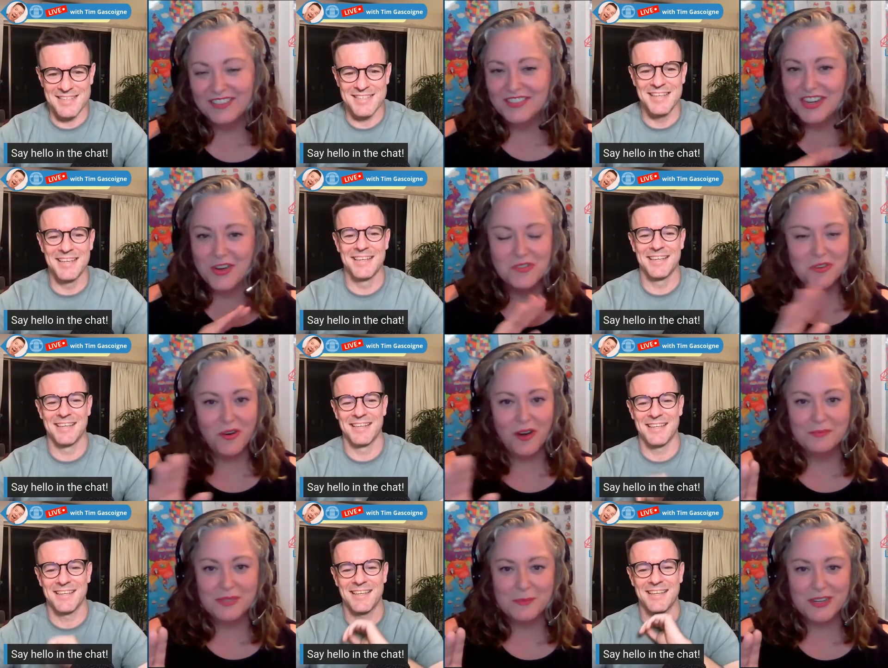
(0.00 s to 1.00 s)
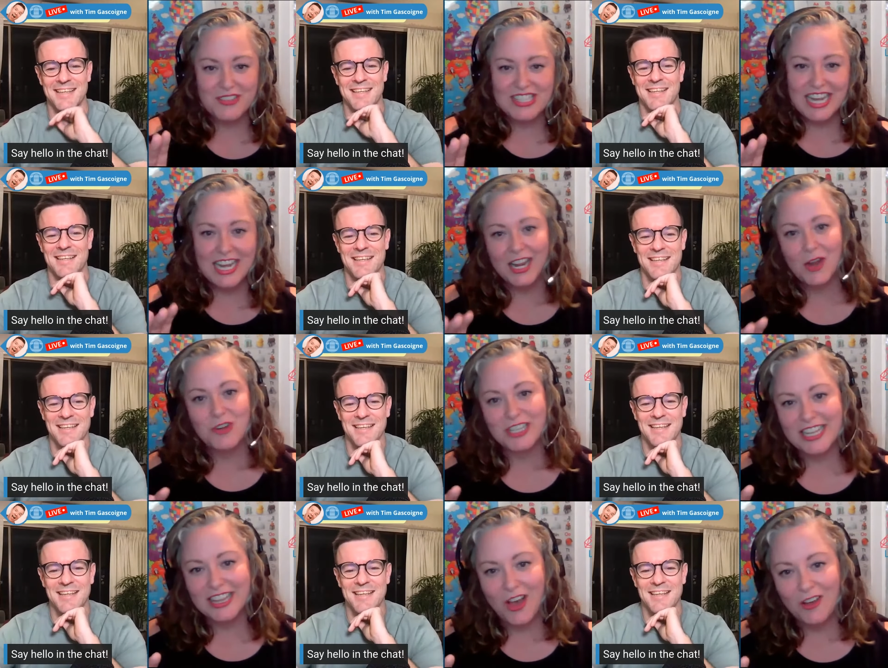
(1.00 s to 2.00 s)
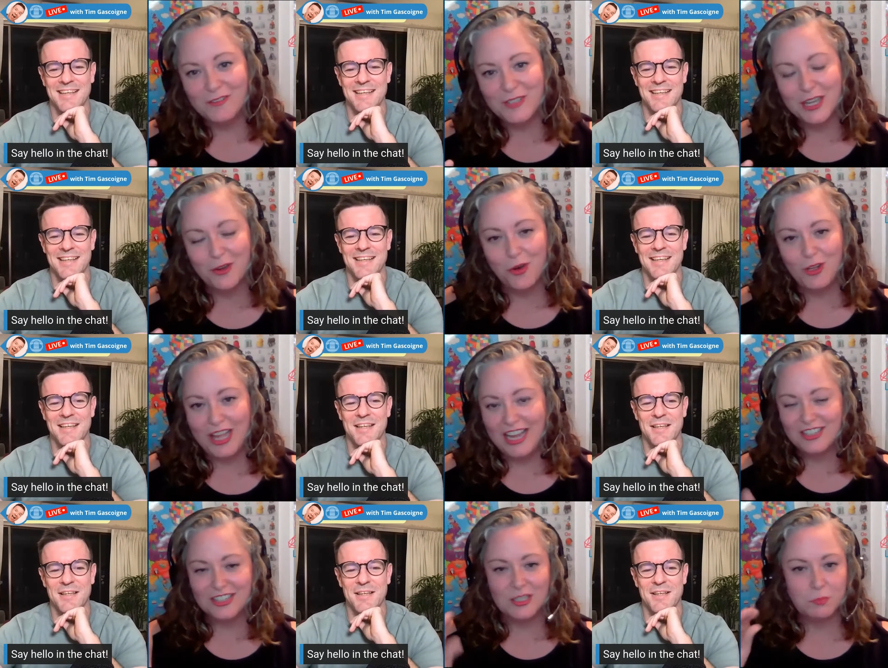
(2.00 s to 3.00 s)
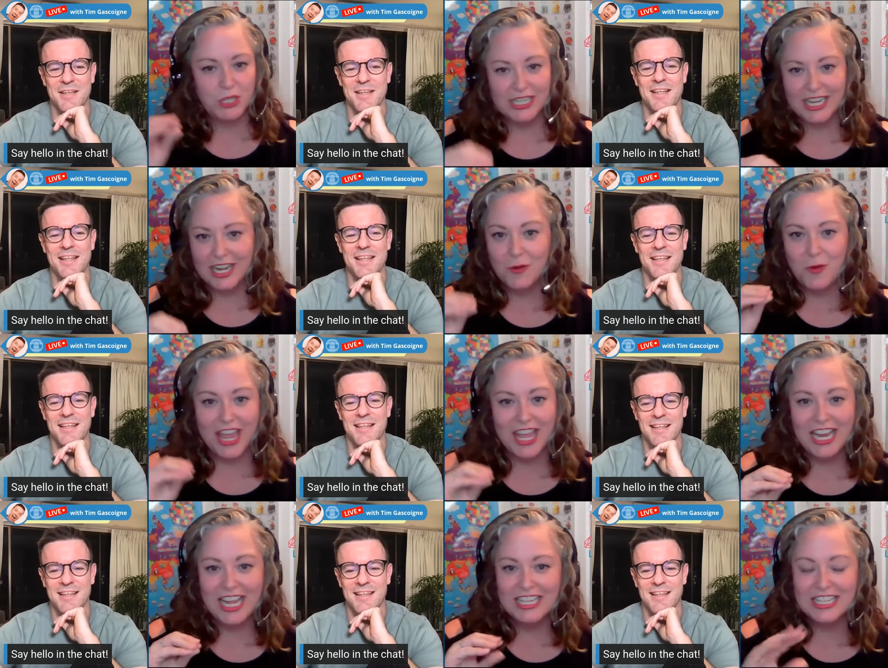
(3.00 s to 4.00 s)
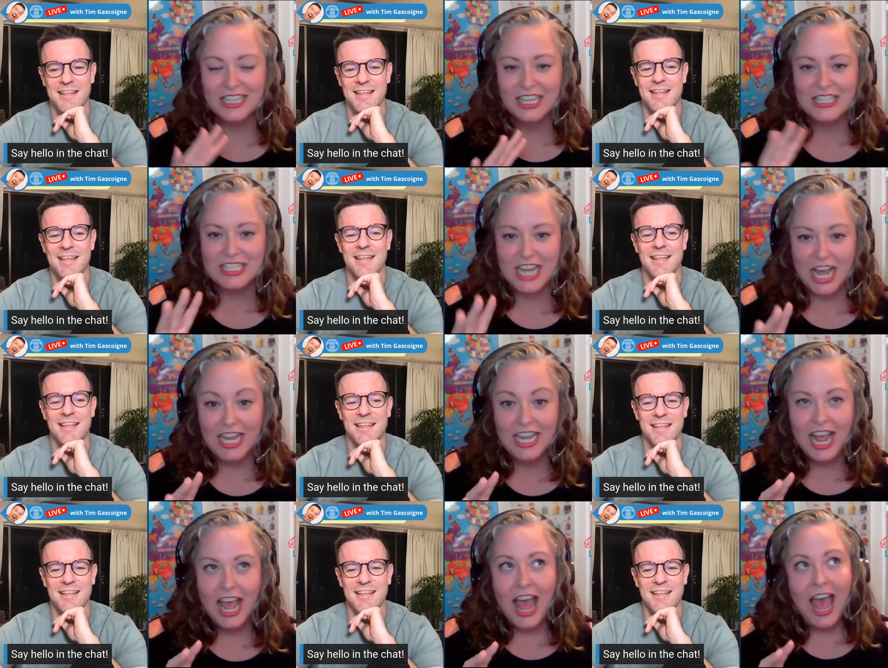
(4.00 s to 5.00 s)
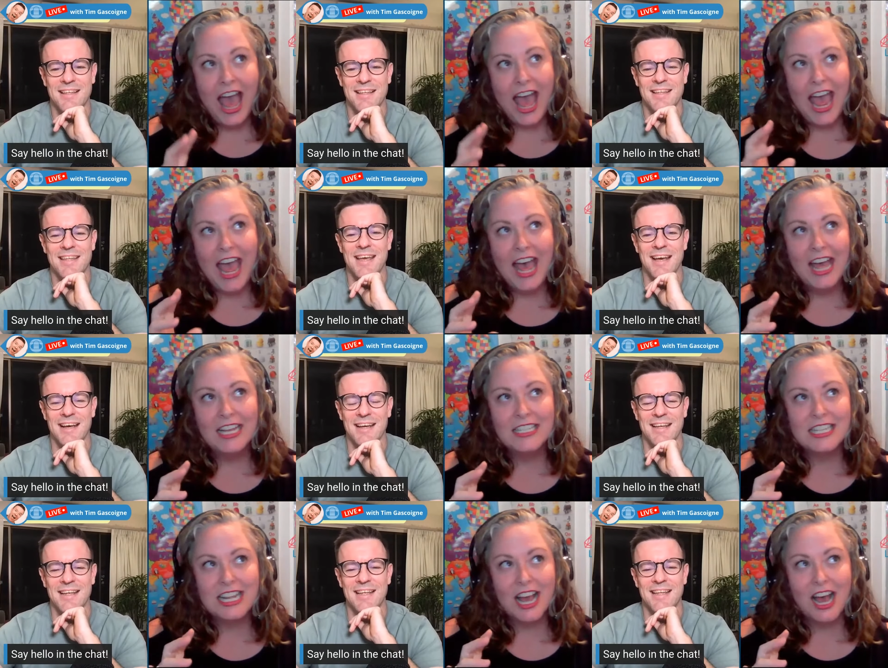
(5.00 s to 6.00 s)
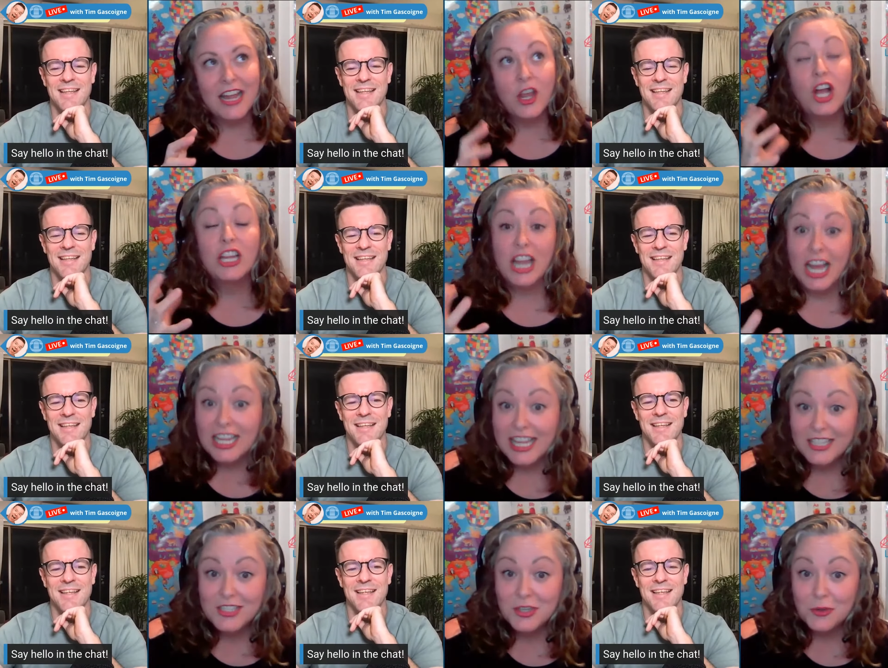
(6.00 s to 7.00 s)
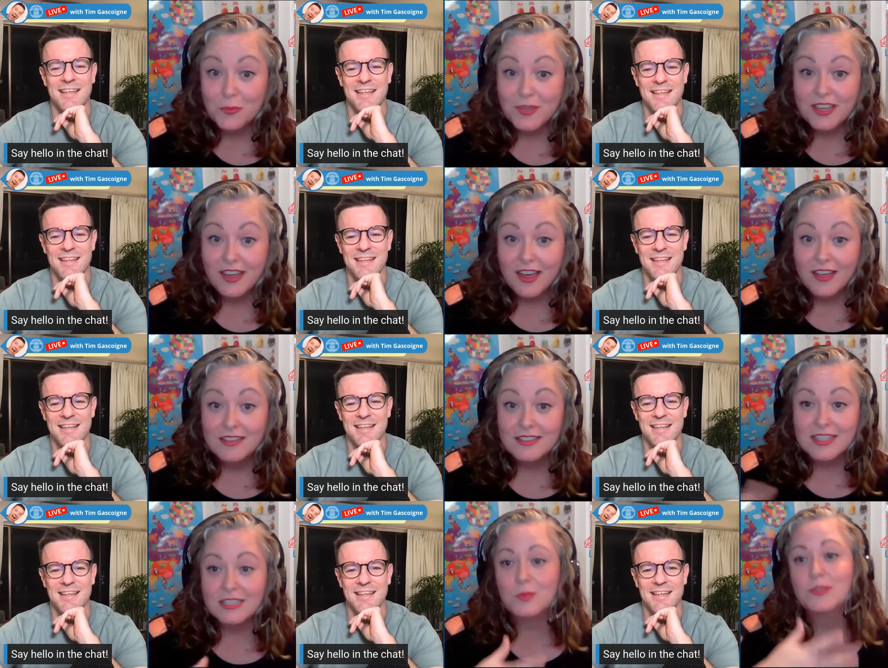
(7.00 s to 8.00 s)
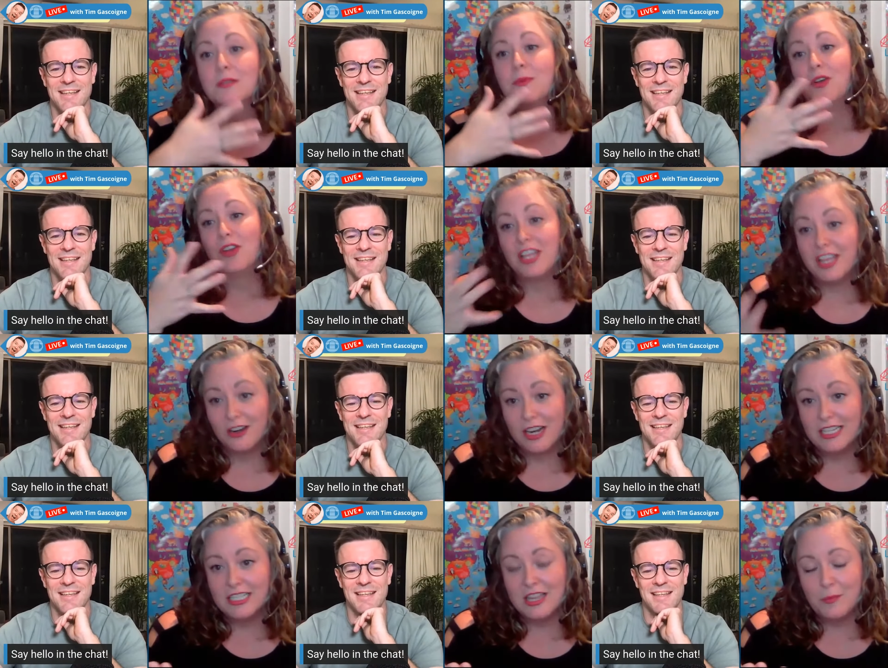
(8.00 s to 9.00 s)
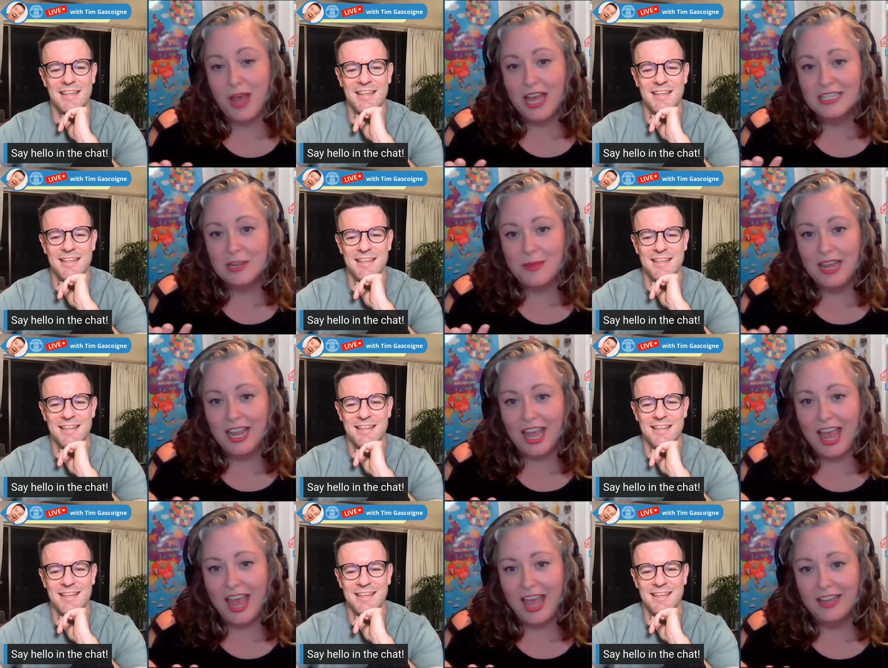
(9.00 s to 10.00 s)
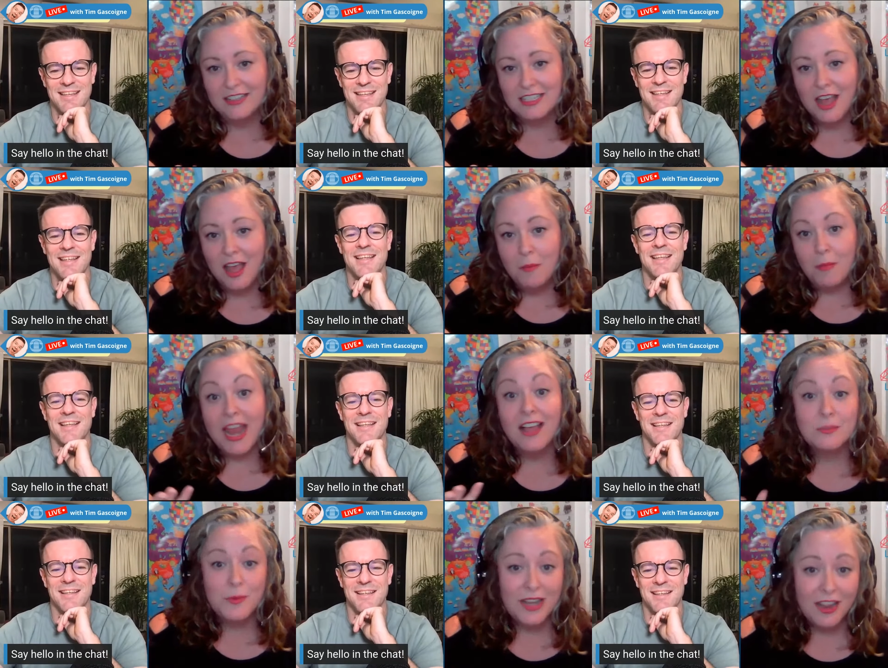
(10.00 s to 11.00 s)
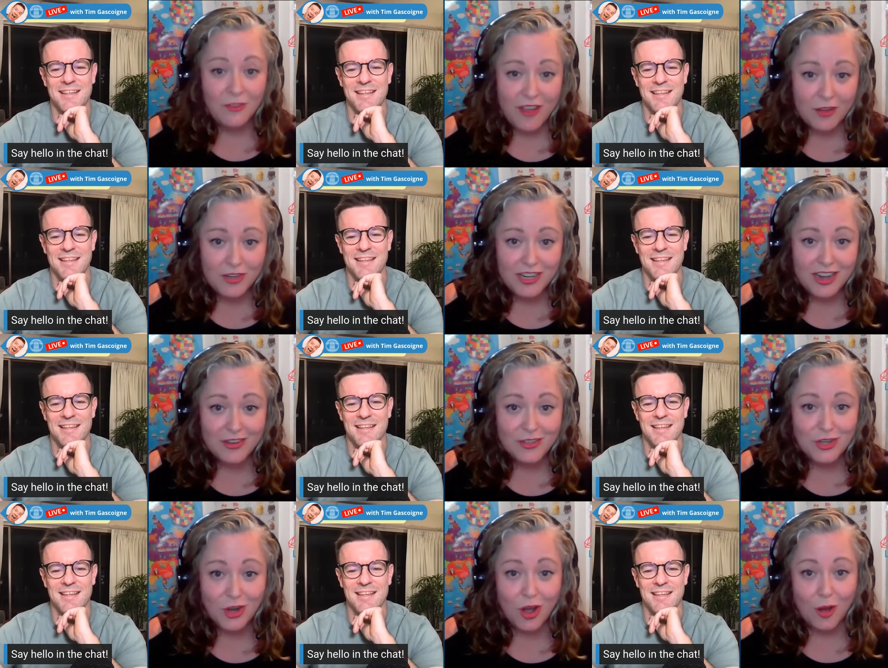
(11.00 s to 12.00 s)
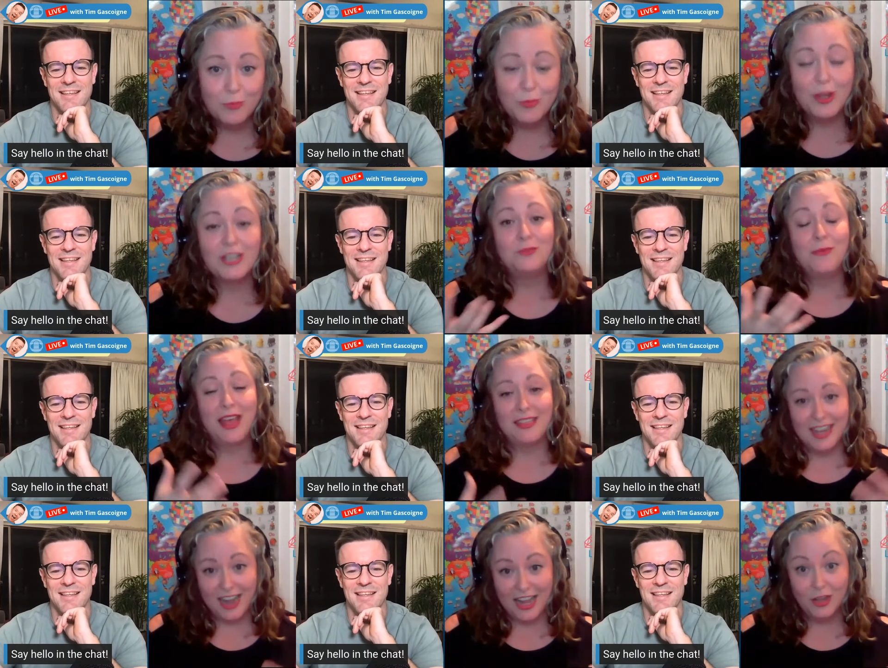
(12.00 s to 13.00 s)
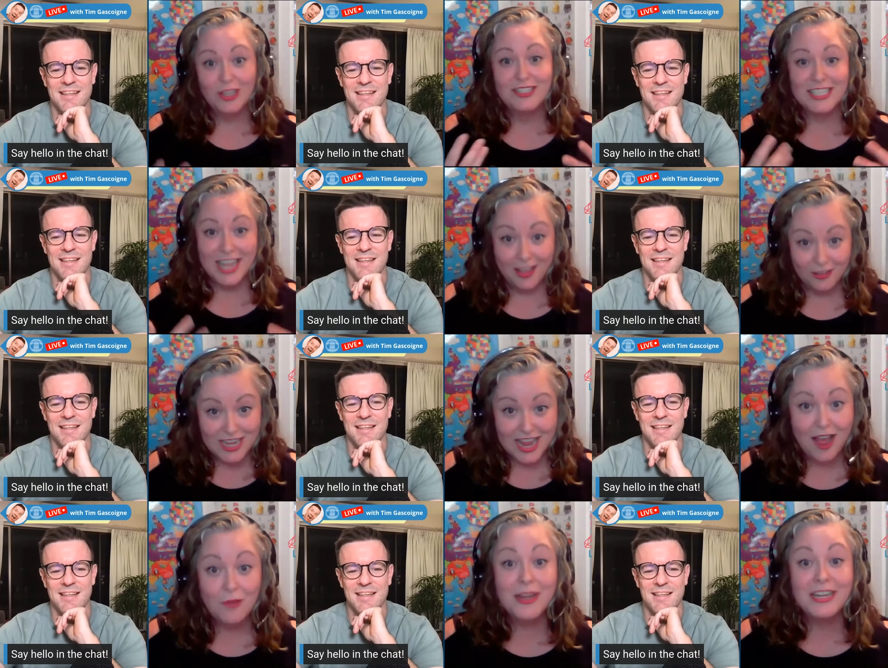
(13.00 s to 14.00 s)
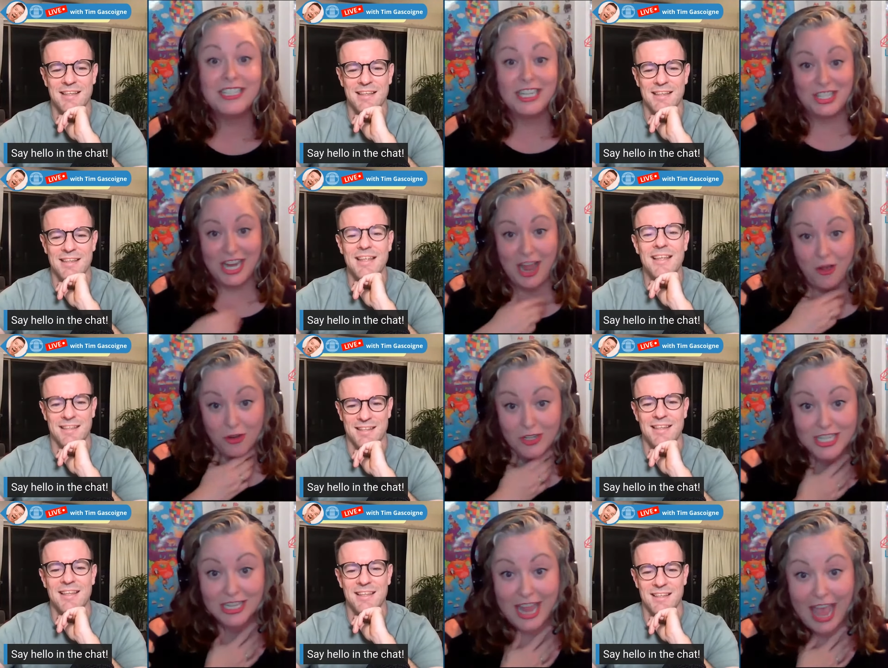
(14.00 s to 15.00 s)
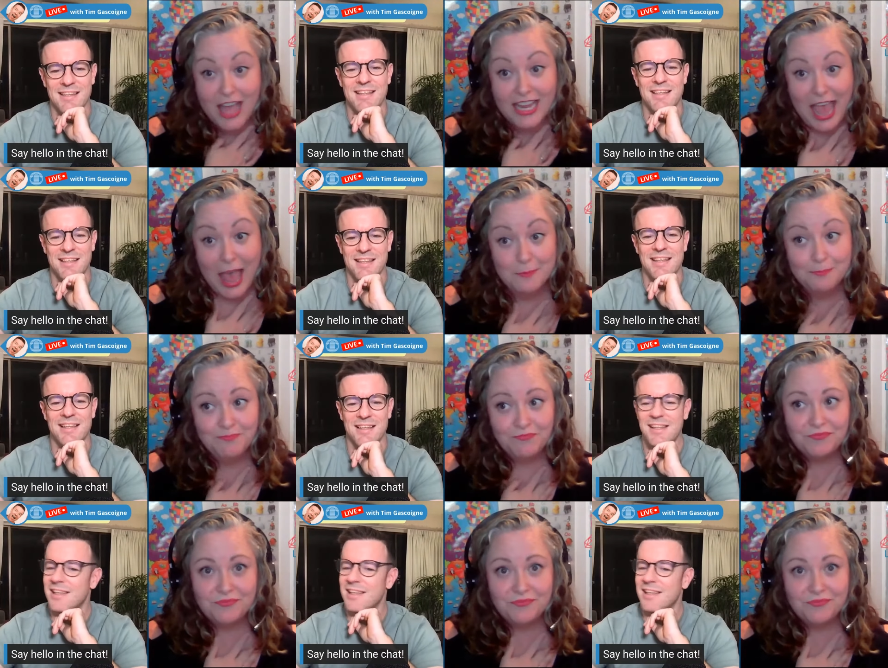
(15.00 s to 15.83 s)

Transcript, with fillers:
Speaker 1: have no qualms about setting a really lofty goal and just plugging away at it until it's done. And yeah. I got lucky too because this was about a year into the pandemic, and my husband had found another job, which meant that I could scale down my teaching hours again.